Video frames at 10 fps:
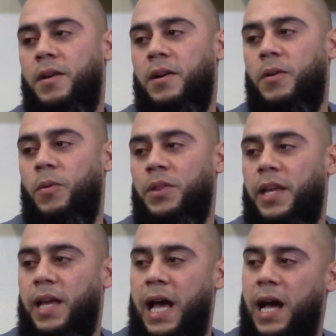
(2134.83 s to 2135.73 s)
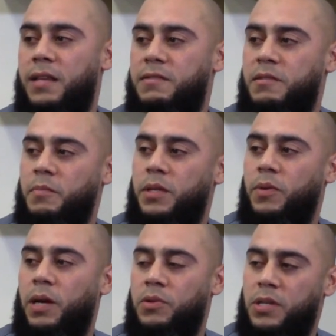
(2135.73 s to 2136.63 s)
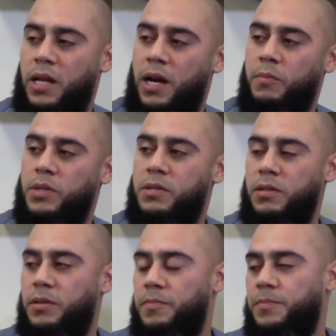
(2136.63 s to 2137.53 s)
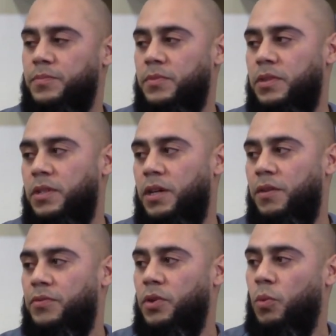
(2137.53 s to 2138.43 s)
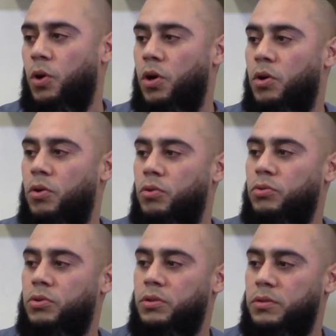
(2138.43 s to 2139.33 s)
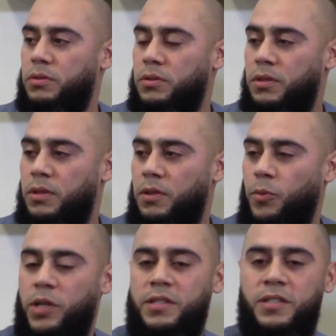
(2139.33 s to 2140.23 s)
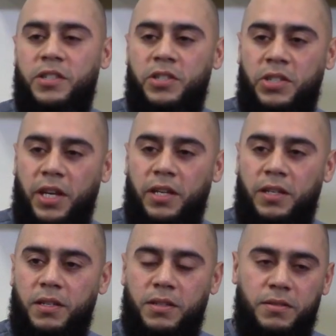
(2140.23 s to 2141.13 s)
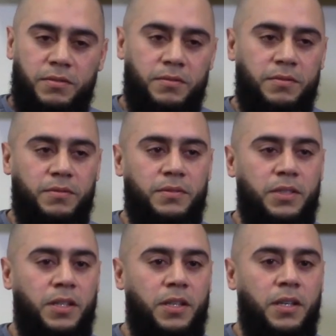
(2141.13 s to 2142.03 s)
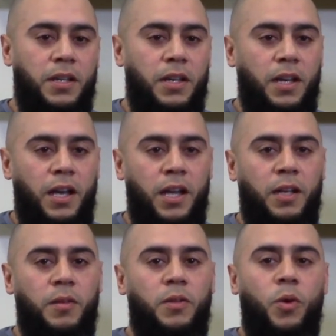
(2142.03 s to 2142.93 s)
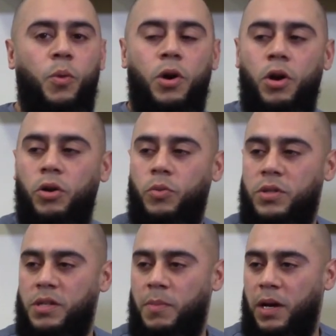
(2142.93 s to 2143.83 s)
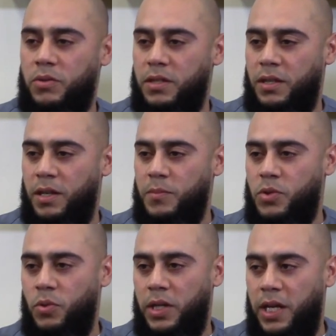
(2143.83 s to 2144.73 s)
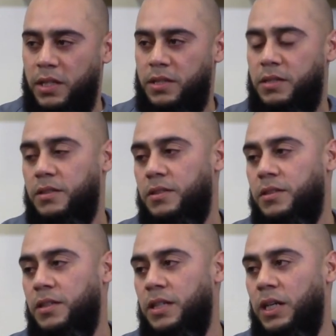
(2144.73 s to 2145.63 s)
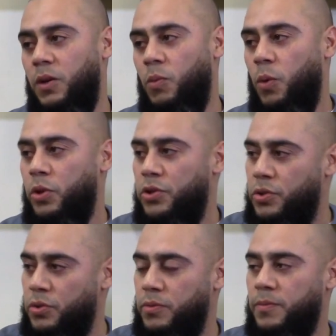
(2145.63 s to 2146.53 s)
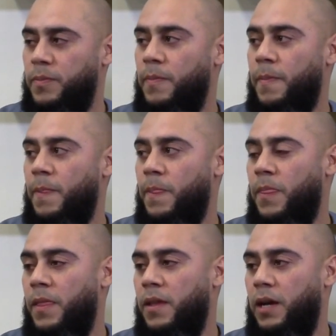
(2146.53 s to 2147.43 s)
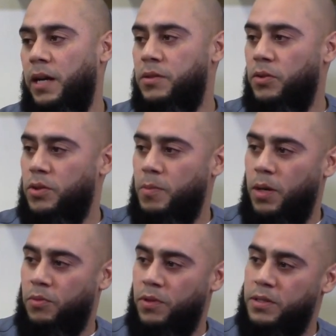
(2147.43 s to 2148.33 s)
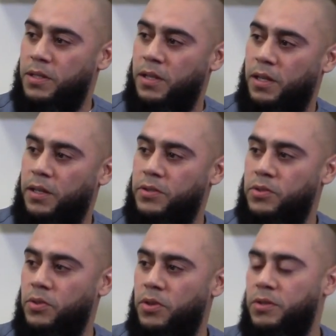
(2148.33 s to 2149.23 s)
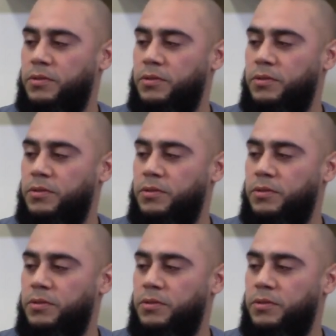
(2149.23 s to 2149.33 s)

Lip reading: when they asked me when I was a non-Muslim if the world was to shake and the world was about to come to an end, what would you do? I told them I'd run to the liquor store,